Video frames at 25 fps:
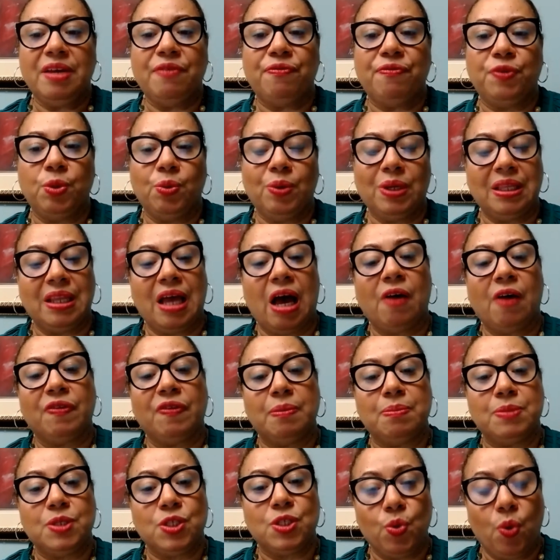if you allow
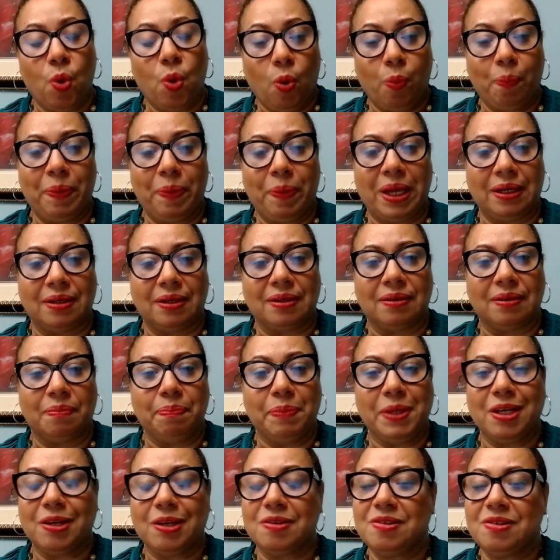them to open
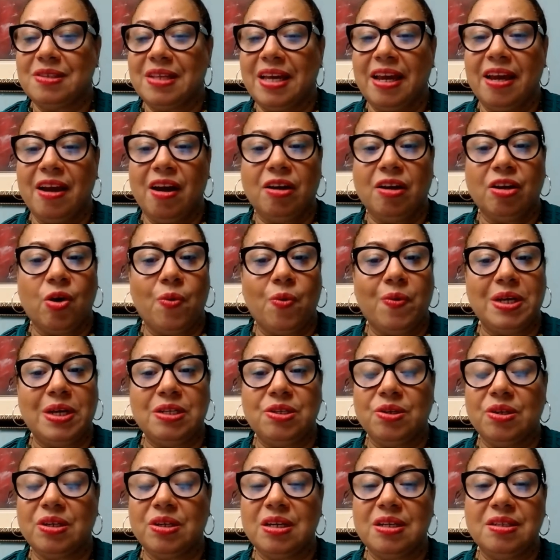because they are going
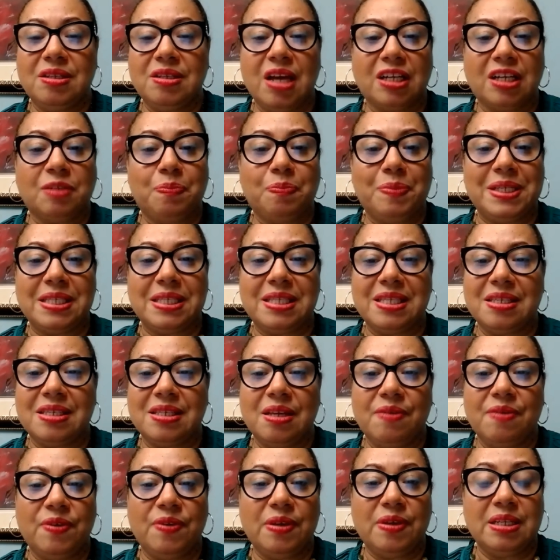to conduct business
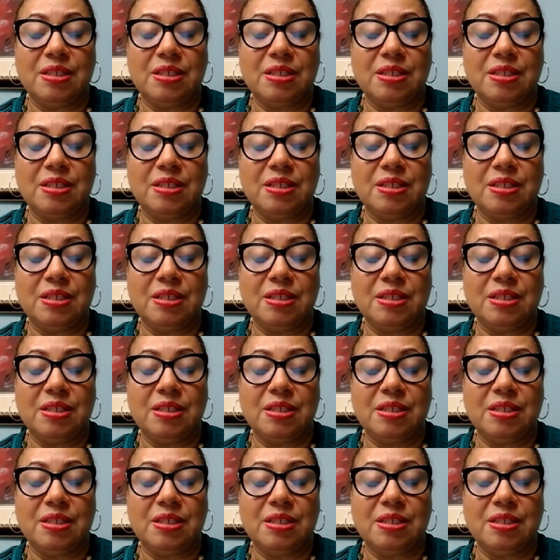even